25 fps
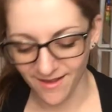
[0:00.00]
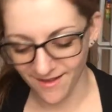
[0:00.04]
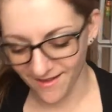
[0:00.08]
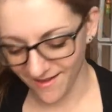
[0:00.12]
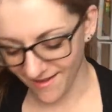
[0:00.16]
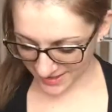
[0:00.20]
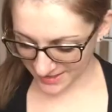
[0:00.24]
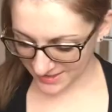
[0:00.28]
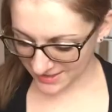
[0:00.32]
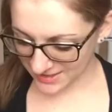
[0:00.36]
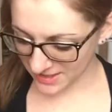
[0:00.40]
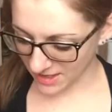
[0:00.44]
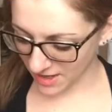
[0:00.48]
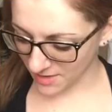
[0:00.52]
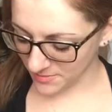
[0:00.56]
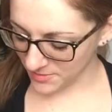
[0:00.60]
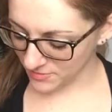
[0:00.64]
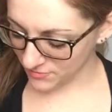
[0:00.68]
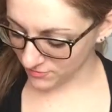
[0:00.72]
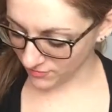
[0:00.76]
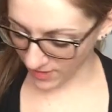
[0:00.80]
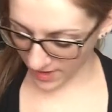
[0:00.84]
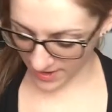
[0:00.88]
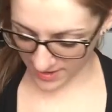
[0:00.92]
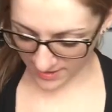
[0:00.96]
He saw
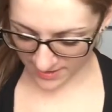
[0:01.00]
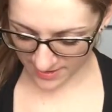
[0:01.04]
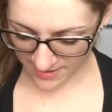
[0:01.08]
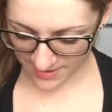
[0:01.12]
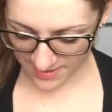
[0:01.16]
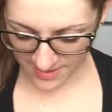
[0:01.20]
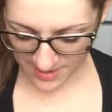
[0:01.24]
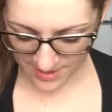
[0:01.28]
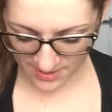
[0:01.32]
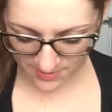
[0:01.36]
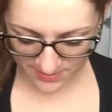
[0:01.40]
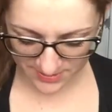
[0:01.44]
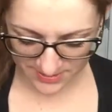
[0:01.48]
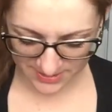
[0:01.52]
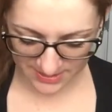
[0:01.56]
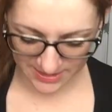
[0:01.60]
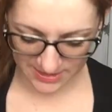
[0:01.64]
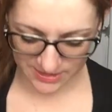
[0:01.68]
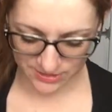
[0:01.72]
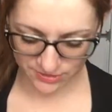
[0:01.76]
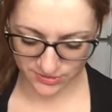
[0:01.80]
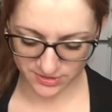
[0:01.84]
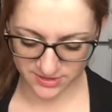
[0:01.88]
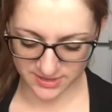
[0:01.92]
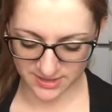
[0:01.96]
me writing and he was
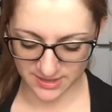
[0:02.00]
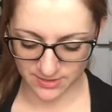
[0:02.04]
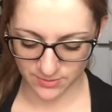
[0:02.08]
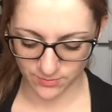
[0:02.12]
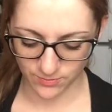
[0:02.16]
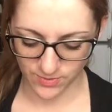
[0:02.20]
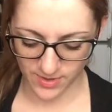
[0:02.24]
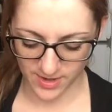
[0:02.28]
interested in